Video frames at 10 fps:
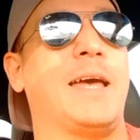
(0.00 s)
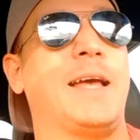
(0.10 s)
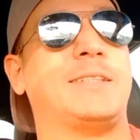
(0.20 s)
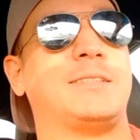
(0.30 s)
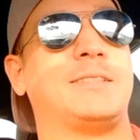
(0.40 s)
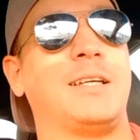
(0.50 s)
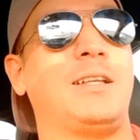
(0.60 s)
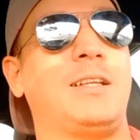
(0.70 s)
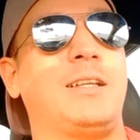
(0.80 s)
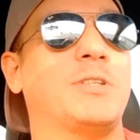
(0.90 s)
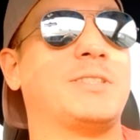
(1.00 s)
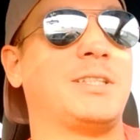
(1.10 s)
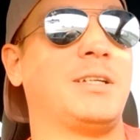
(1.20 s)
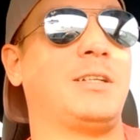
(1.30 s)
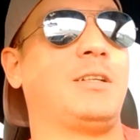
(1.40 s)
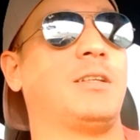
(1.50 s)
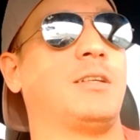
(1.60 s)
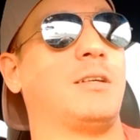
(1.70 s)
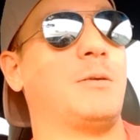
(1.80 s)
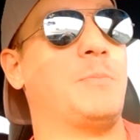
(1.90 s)
it would still
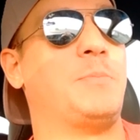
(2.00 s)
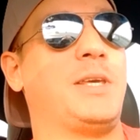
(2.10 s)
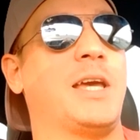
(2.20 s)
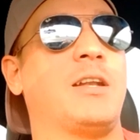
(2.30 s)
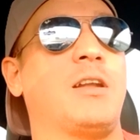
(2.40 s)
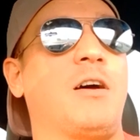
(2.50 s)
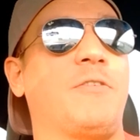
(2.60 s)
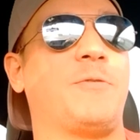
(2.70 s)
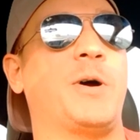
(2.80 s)
be enough.